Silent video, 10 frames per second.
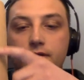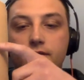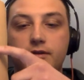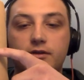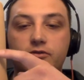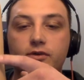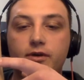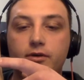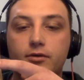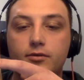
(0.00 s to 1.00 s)
this right
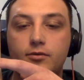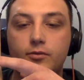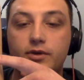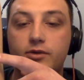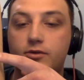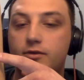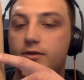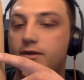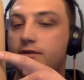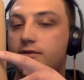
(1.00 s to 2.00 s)
here, which
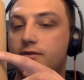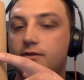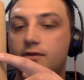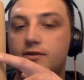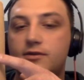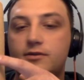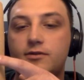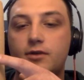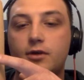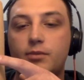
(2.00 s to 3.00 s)
this is
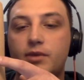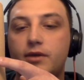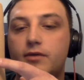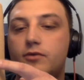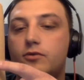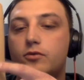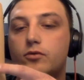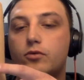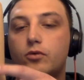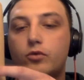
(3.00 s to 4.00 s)
paint
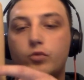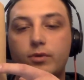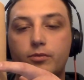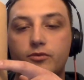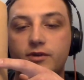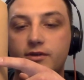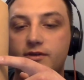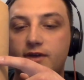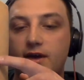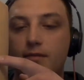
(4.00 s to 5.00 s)
to represent
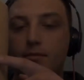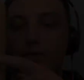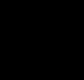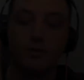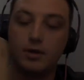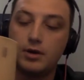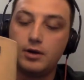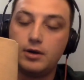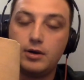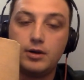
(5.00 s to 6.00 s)
sap,
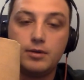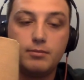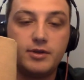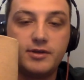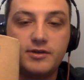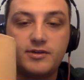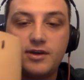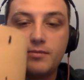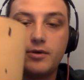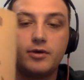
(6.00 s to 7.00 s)
but this
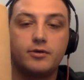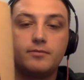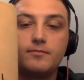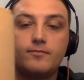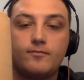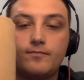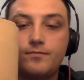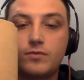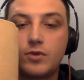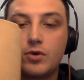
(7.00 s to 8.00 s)
sap right here
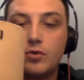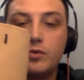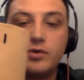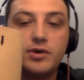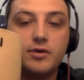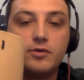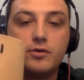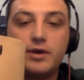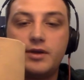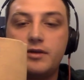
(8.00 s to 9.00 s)
will kill
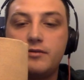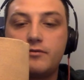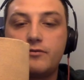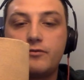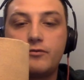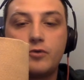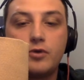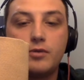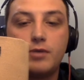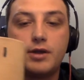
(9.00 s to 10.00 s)
any
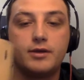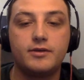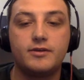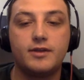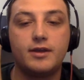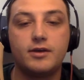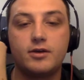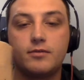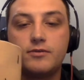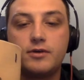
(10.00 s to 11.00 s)
fruiting bodies that it
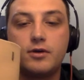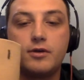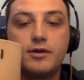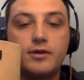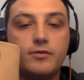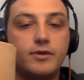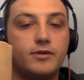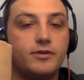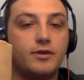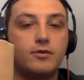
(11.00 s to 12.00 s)
comes in contact
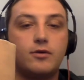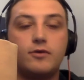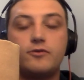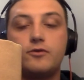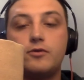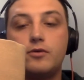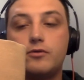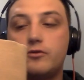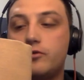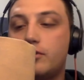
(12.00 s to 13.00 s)
with that are also on
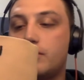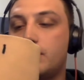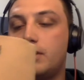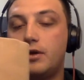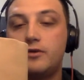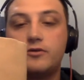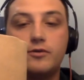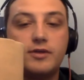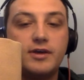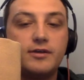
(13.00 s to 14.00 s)
the trunk. So
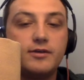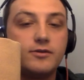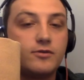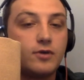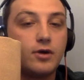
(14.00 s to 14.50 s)
that is